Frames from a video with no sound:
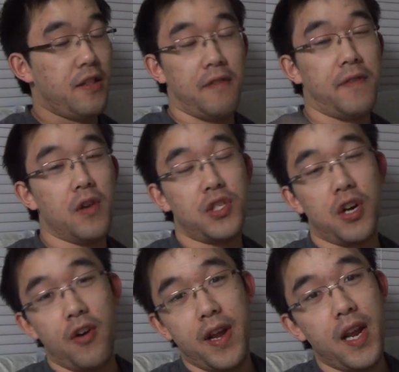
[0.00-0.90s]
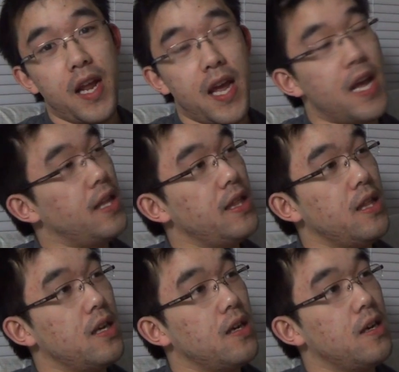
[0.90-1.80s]
The votes are in, and
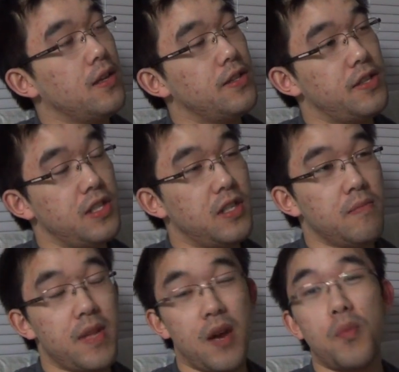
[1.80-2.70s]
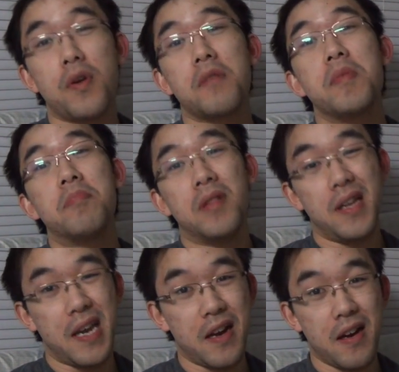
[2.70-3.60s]
uh, the system that we're going to be
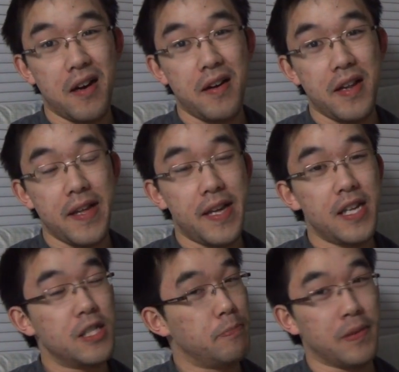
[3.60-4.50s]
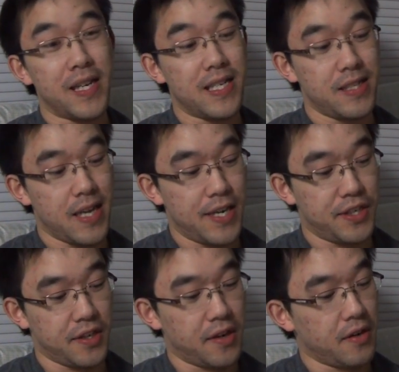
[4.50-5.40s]
playing on is
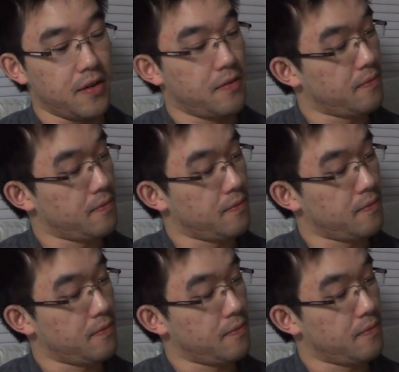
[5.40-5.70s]
PlayStation.